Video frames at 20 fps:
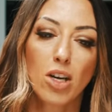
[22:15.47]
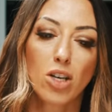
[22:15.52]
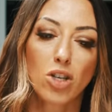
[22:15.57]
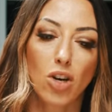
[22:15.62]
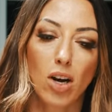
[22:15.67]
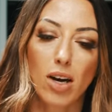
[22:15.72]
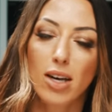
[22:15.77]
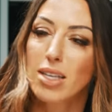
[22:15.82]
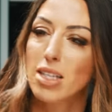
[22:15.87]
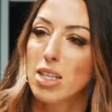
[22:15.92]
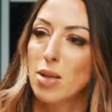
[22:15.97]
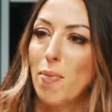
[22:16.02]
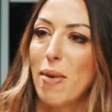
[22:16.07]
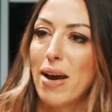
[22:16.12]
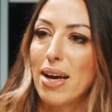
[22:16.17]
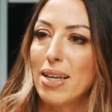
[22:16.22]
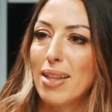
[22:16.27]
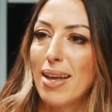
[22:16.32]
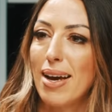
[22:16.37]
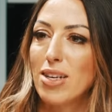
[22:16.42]
trying to
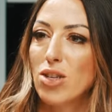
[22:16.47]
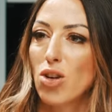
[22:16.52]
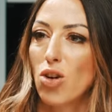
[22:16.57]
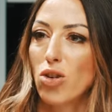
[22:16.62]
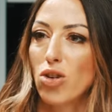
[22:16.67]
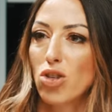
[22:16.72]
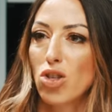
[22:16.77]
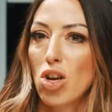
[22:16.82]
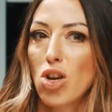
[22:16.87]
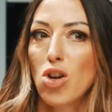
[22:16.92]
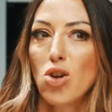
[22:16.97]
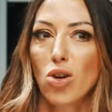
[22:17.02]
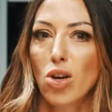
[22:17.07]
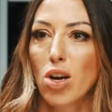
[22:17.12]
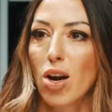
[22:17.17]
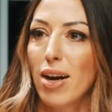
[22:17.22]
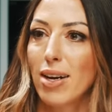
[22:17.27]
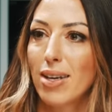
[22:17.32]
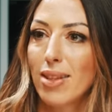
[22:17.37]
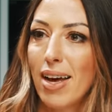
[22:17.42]
make their dogs look
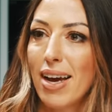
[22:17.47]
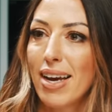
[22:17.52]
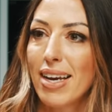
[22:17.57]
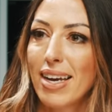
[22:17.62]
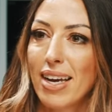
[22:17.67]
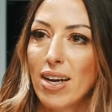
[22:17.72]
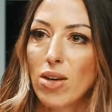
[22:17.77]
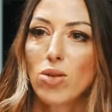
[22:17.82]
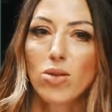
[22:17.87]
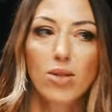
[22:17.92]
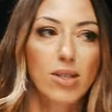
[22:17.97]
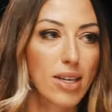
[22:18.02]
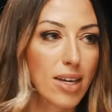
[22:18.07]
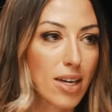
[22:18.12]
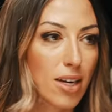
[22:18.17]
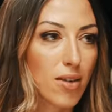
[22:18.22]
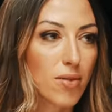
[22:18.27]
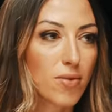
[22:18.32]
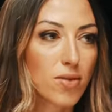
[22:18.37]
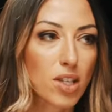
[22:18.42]
like they're
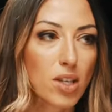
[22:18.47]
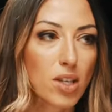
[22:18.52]
guilty of